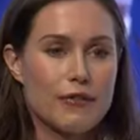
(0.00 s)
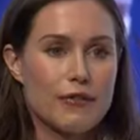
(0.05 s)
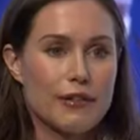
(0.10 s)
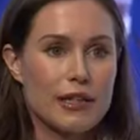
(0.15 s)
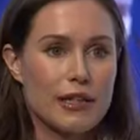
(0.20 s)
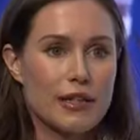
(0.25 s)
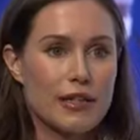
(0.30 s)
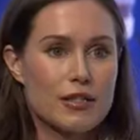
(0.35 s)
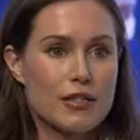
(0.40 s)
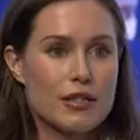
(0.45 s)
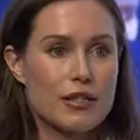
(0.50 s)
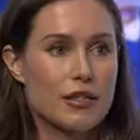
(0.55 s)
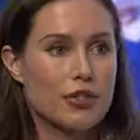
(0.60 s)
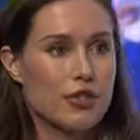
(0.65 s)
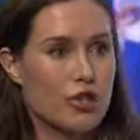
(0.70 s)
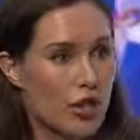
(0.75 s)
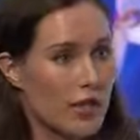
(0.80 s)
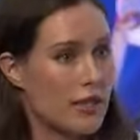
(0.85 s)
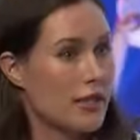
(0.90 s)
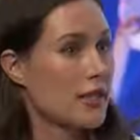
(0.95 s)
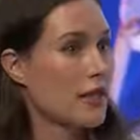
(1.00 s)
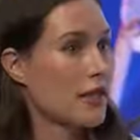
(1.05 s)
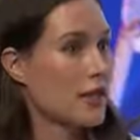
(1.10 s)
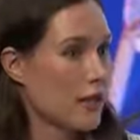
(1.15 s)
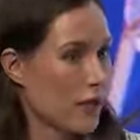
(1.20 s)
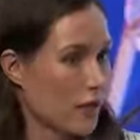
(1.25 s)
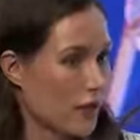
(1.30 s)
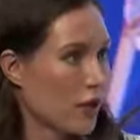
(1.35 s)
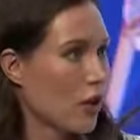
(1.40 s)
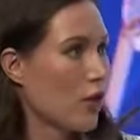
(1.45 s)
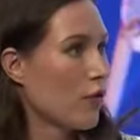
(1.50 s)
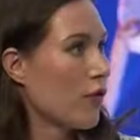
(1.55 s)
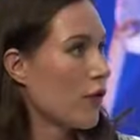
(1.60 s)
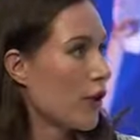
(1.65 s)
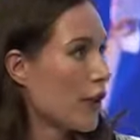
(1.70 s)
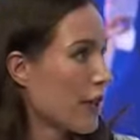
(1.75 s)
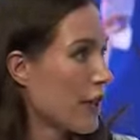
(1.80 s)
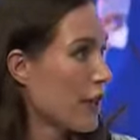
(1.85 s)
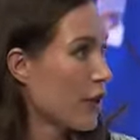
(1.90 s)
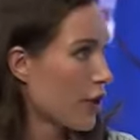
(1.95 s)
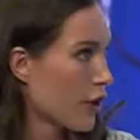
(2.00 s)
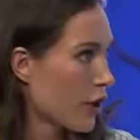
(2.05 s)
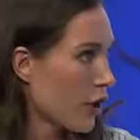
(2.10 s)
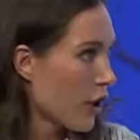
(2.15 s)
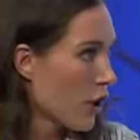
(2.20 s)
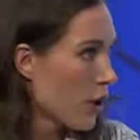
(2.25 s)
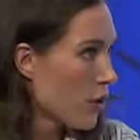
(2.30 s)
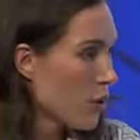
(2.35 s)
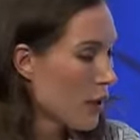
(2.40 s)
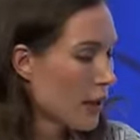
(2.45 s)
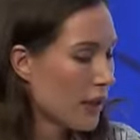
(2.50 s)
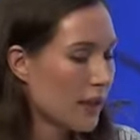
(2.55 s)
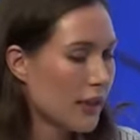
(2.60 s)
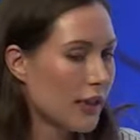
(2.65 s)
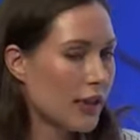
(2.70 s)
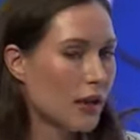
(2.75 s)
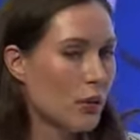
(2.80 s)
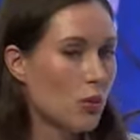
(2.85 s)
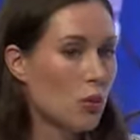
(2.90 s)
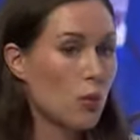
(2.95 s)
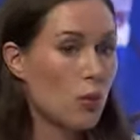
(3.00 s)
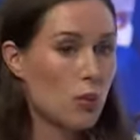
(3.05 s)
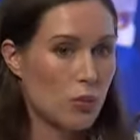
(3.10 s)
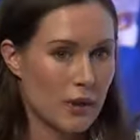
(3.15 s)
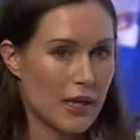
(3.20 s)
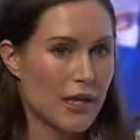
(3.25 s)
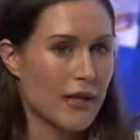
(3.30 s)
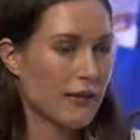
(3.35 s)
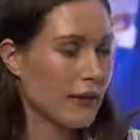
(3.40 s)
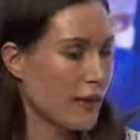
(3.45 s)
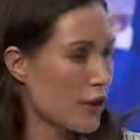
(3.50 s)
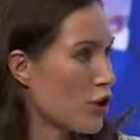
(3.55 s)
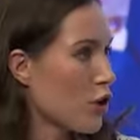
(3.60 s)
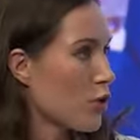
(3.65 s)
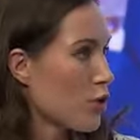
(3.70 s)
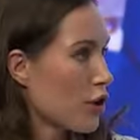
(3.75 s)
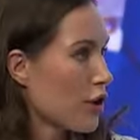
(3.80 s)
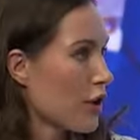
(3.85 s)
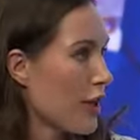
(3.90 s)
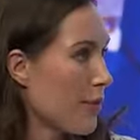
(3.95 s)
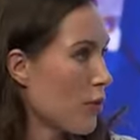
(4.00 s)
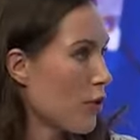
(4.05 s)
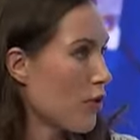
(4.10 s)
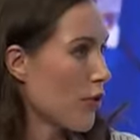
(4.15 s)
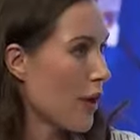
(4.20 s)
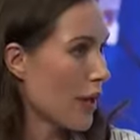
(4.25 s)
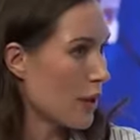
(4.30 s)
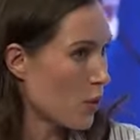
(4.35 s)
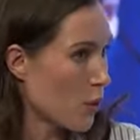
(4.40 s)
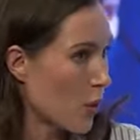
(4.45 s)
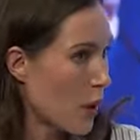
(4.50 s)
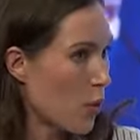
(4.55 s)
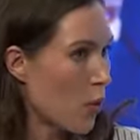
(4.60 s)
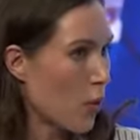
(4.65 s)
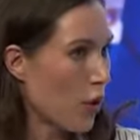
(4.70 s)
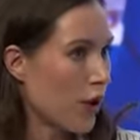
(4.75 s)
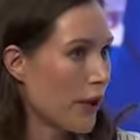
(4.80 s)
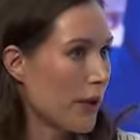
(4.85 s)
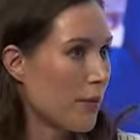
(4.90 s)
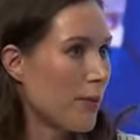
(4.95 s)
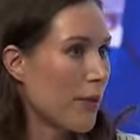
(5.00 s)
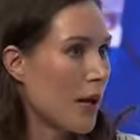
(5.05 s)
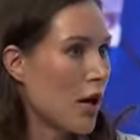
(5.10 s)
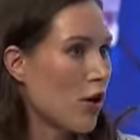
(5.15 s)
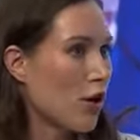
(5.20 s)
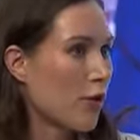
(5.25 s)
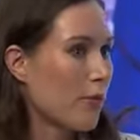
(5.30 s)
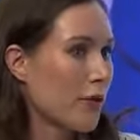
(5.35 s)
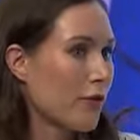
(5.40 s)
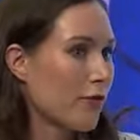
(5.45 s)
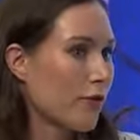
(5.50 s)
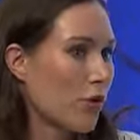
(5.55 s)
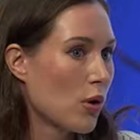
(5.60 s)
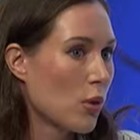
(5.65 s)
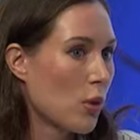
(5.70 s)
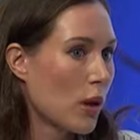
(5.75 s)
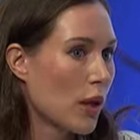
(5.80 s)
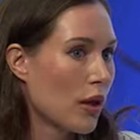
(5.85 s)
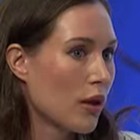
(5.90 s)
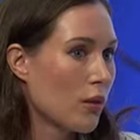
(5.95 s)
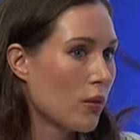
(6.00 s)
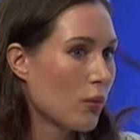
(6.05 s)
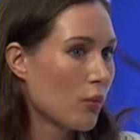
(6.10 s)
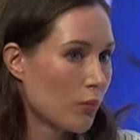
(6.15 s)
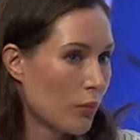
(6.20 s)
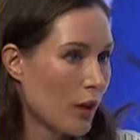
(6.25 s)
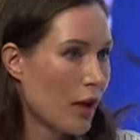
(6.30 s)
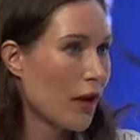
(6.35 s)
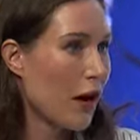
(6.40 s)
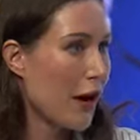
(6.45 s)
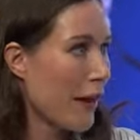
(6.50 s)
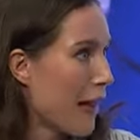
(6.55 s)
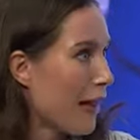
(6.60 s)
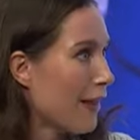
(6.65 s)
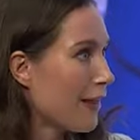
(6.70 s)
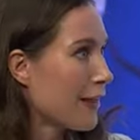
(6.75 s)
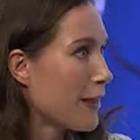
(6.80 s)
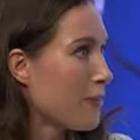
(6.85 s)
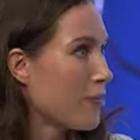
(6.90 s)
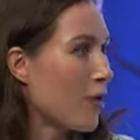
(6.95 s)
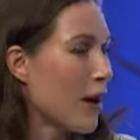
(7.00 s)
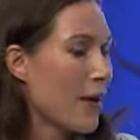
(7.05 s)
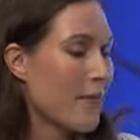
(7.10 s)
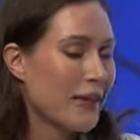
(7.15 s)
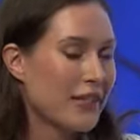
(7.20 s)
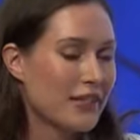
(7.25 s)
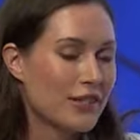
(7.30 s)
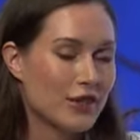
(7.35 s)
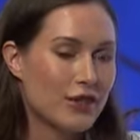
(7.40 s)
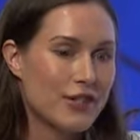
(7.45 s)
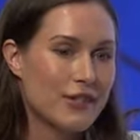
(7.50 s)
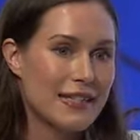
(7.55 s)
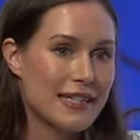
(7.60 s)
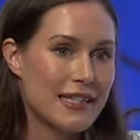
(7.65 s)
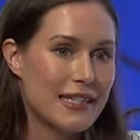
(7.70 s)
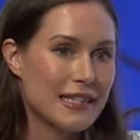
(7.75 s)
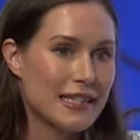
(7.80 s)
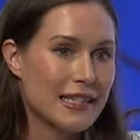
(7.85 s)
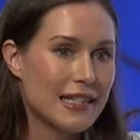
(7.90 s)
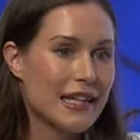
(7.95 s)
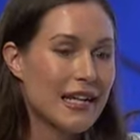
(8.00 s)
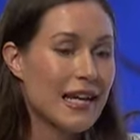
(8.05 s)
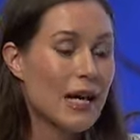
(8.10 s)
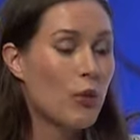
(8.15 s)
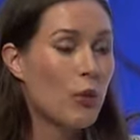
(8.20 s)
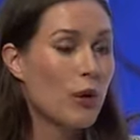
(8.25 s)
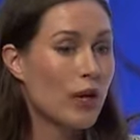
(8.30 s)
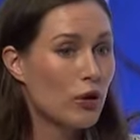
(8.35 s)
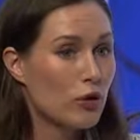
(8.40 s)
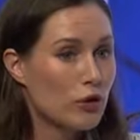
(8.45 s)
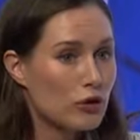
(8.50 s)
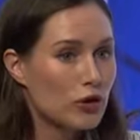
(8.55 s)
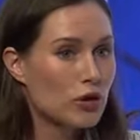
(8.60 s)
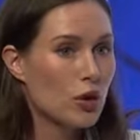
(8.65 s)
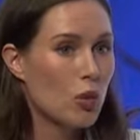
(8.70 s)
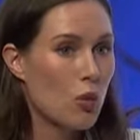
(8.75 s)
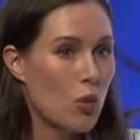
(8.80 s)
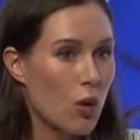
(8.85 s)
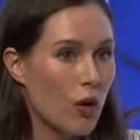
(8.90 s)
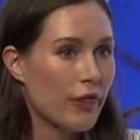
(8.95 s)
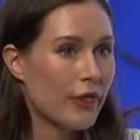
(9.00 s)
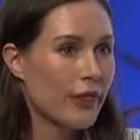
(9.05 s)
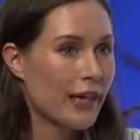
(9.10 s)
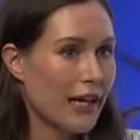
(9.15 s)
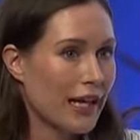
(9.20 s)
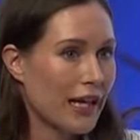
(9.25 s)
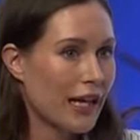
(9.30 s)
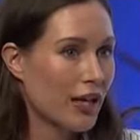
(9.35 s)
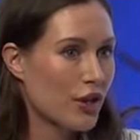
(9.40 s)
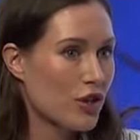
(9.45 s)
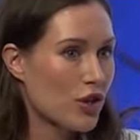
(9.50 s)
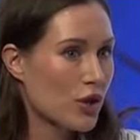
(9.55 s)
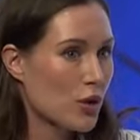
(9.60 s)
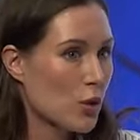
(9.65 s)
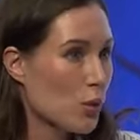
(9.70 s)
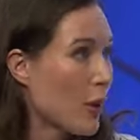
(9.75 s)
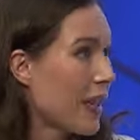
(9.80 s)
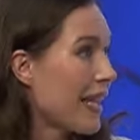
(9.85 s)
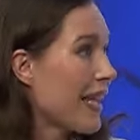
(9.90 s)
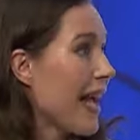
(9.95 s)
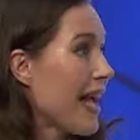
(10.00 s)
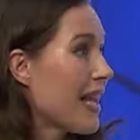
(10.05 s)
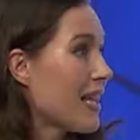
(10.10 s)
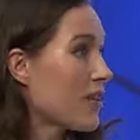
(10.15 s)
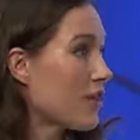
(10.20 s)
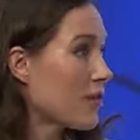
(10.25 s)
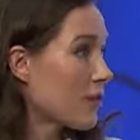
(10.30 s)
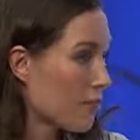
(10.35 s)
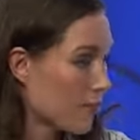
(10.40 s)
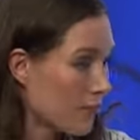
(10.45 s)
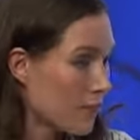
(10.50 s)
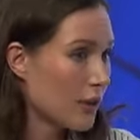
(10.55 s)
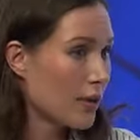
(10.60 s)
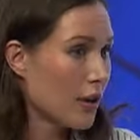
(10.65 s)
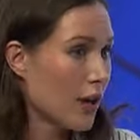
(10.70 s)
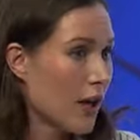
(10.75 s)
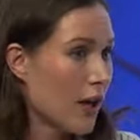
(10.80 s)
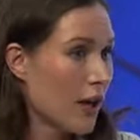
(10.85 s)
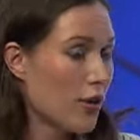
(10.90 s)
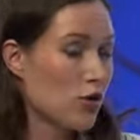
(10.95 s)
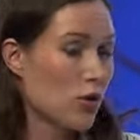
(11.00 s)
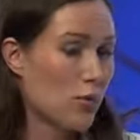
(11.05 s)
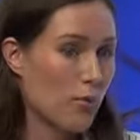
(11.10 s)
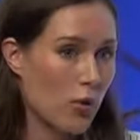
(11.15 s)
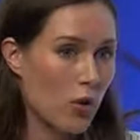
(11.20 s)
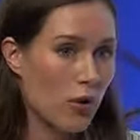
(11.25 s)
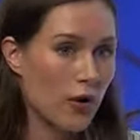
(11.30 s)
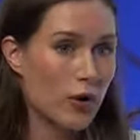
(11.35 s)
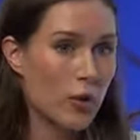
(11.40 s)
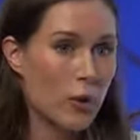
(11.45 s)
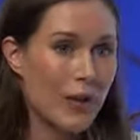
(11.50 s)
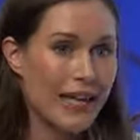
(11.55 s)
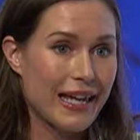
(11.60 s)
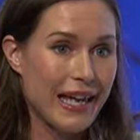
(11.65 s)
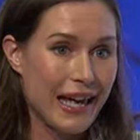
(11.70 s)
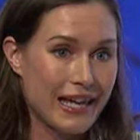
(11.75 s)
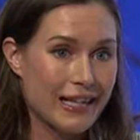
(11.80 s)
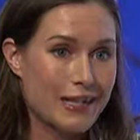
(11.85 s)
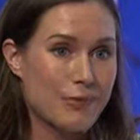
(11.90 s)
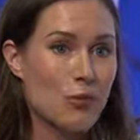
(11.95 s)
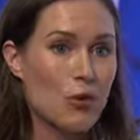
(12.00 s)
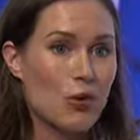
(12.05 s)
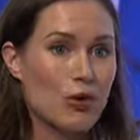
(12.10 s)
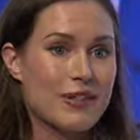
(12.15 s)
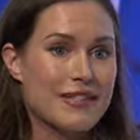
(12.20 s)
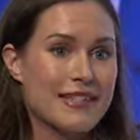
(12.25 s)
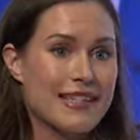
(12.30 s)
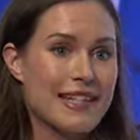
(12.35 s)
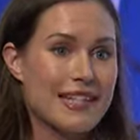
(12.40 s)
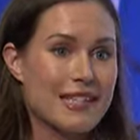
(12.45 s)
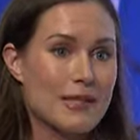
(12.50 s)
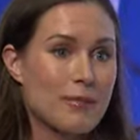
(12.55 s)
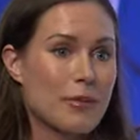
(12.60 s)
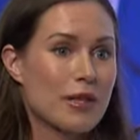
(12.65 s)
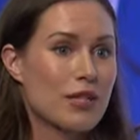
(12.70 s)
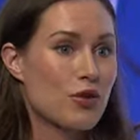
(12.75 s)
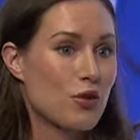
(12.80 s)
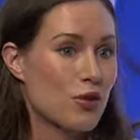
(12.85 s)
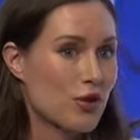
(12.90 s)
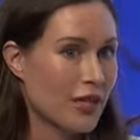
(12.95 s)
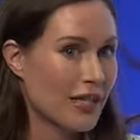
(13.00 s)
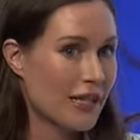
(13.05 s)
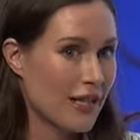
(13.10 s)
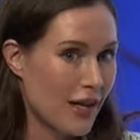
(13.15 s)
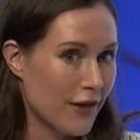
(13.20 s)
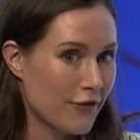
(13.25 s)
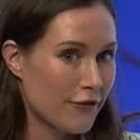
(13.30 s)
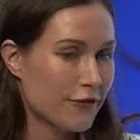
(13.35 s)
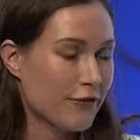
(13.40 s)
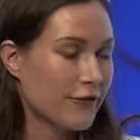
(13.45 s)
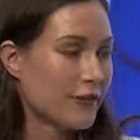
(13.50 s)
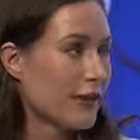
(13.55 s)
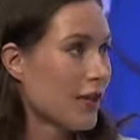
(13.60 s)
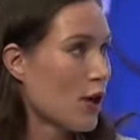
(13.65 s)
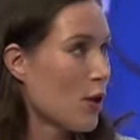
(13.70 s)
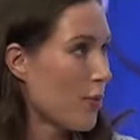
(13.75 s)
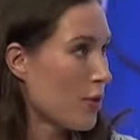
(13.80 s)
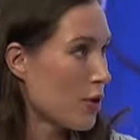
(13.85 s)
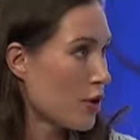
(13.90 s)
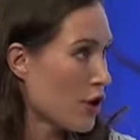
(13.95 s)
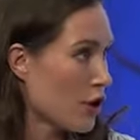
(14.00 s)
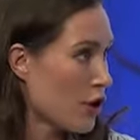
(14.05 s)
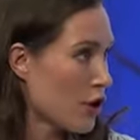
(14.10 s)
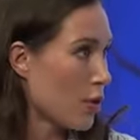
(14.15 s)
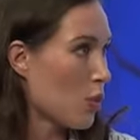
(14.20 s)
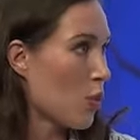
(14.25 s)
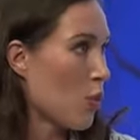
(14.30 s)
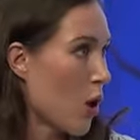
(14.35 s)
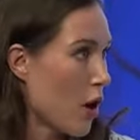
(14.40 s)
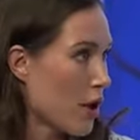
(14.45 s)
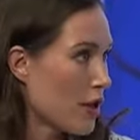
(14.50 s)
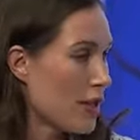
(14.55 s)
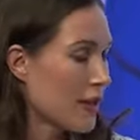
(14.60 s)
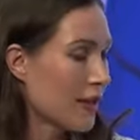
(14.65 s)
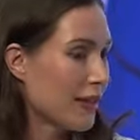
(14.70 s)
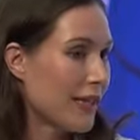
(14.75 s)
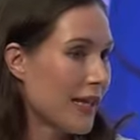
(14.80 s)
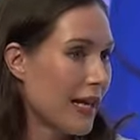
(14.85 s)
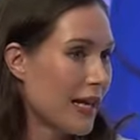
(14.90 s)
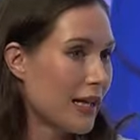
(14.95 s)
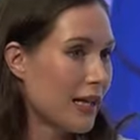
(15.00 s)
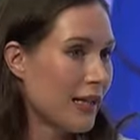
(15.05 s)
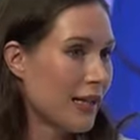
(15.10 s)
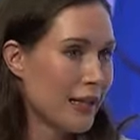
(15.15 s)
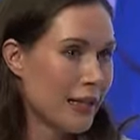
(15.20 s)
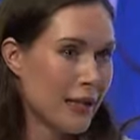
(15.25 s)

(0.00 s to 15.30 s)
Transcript: Finland just over a year ago. The Social Democrats, we were in power before I held the Prime Minister's seat. We also won the elections. We gained support. We gained more seats, but not enough. The opposition won. They